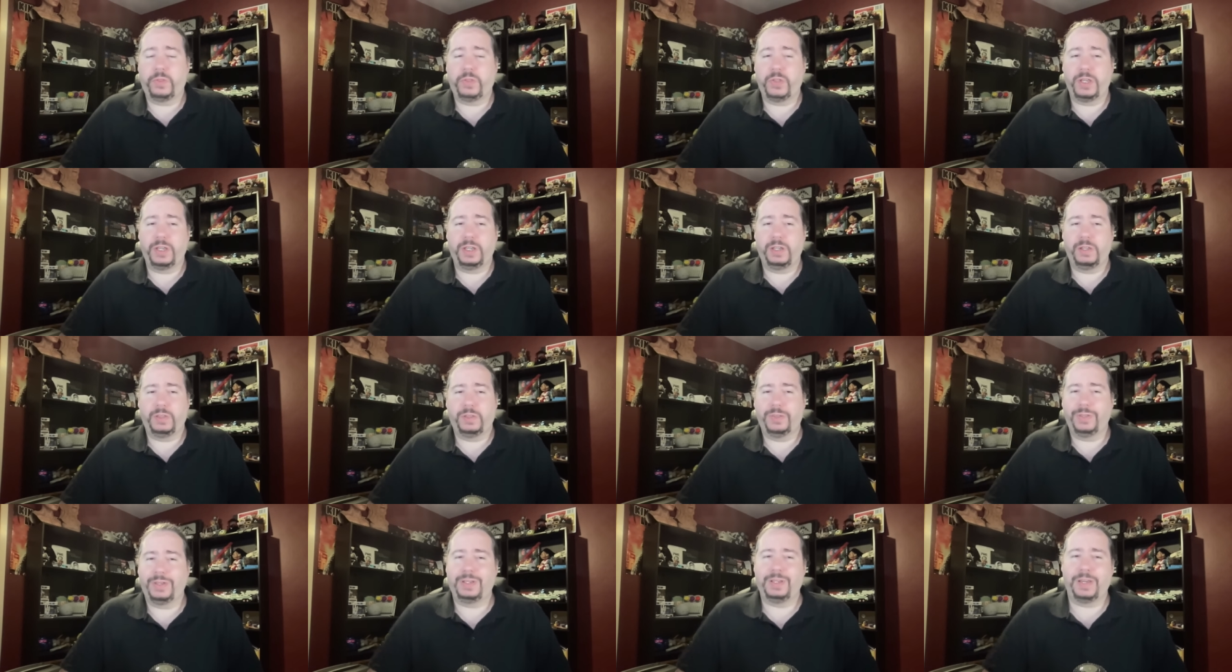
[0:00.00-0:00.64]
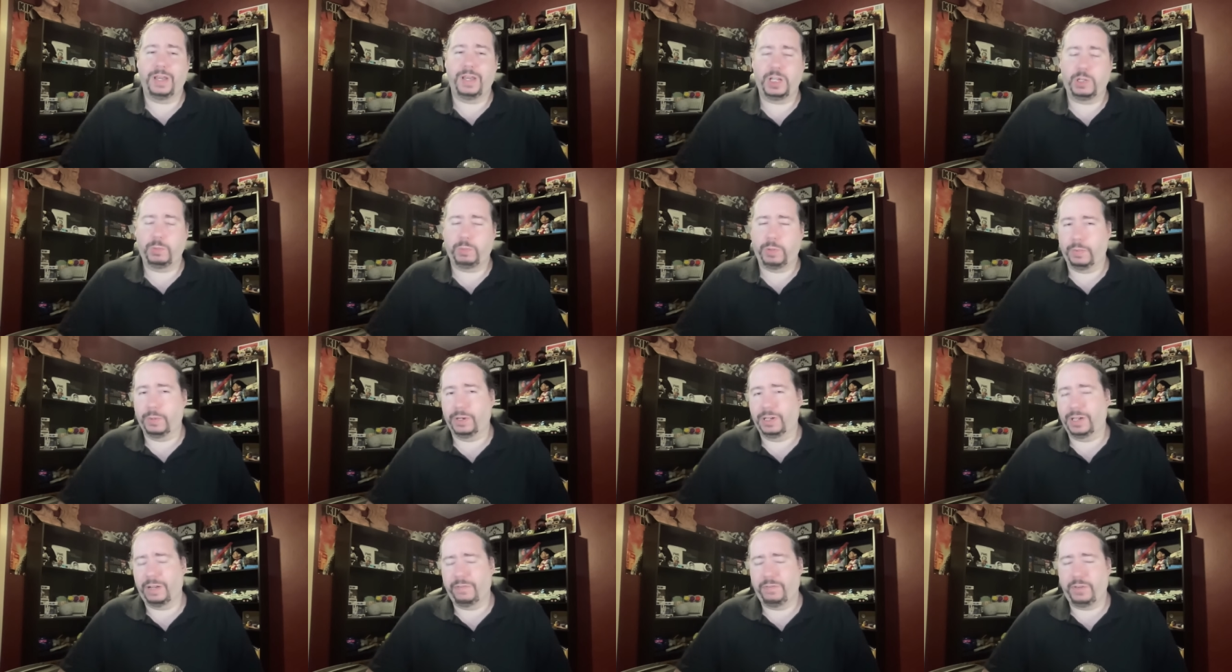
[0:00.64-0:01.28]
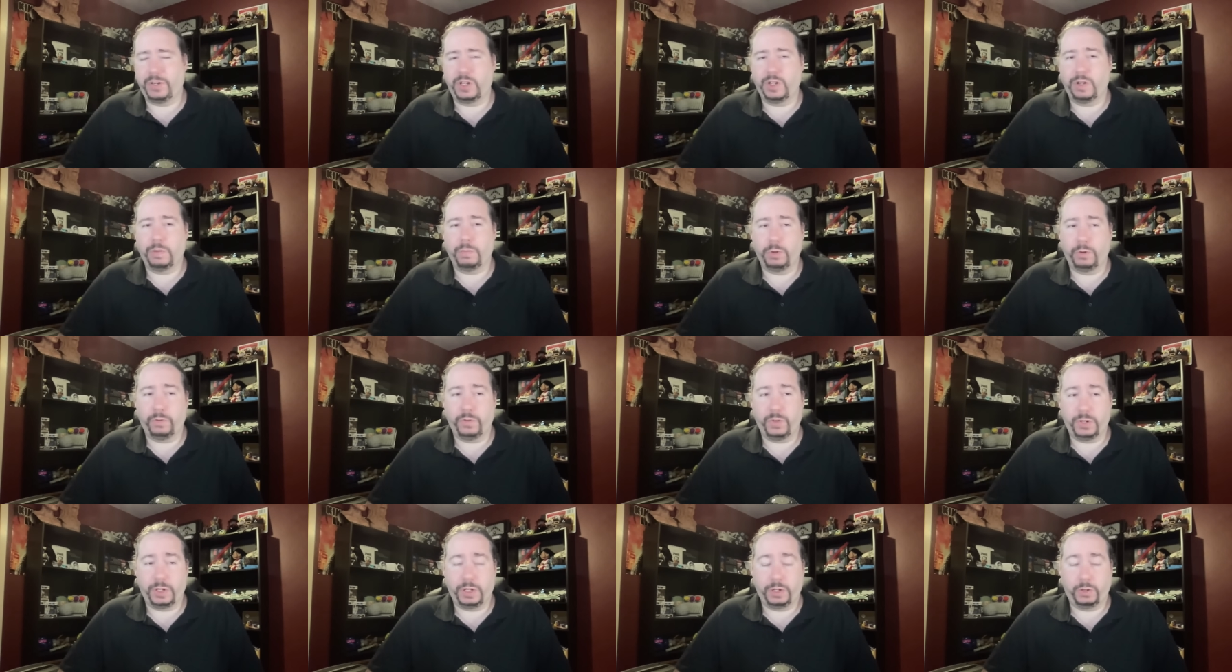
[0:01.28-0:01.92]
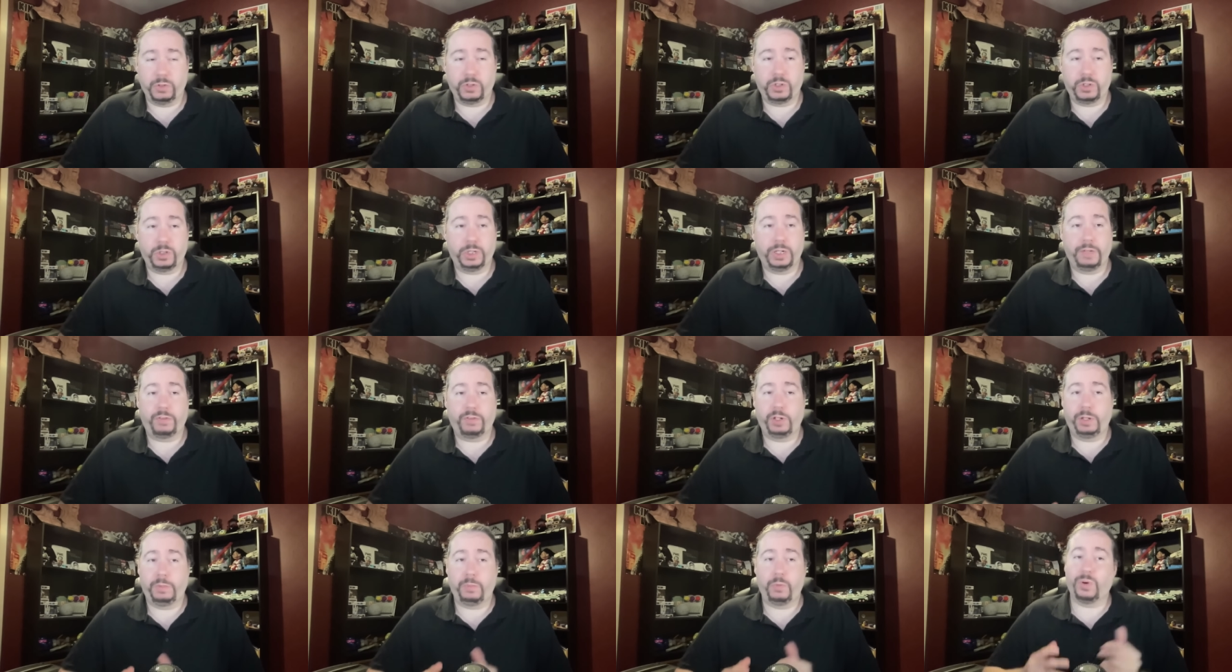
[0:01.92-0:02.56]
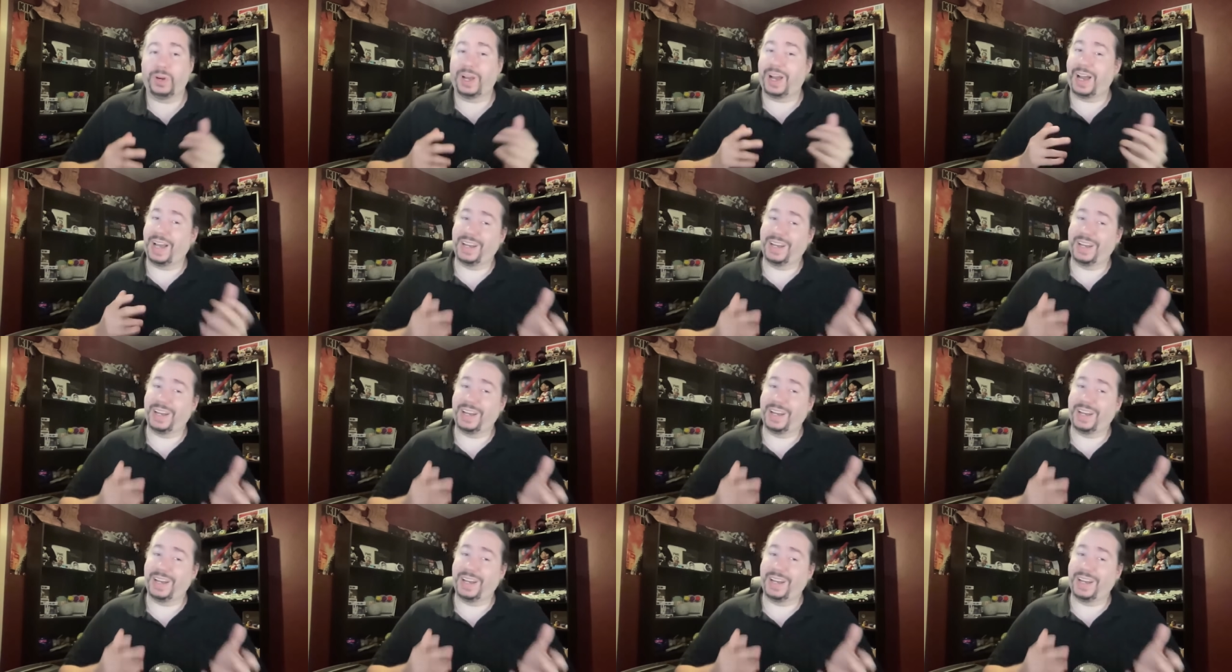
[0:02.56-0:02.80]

think the H Bomber Guy video moved the needle significantly more.